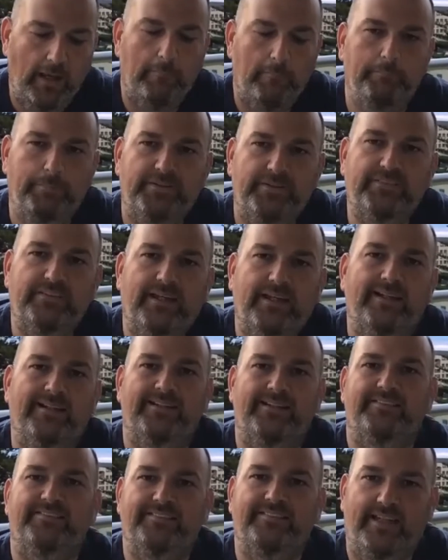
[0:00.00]
but that
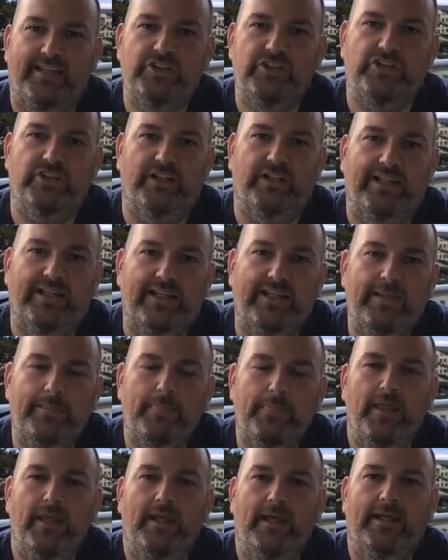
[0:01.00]
essentially
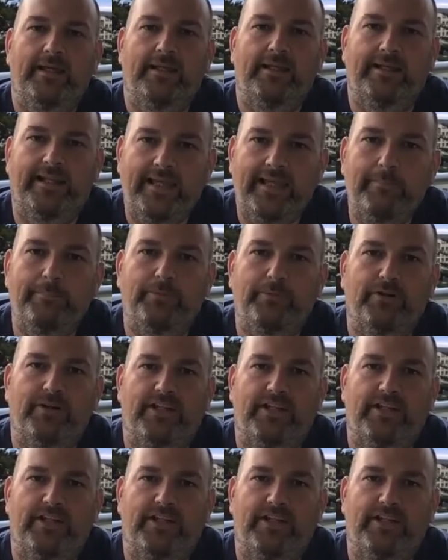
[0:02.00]
labour